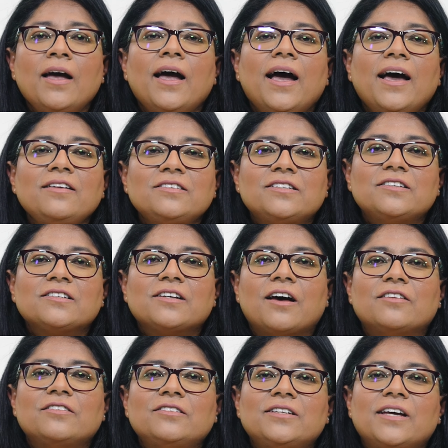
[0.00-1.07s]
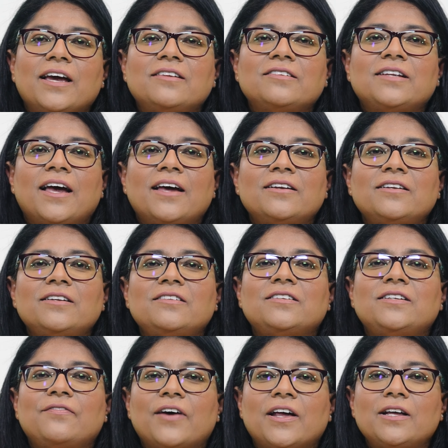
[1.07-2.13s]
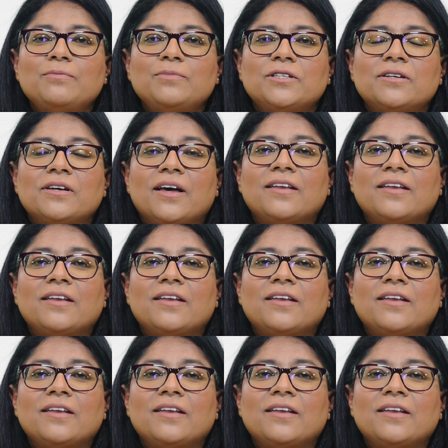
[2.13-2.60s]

As discussed, a standard is developed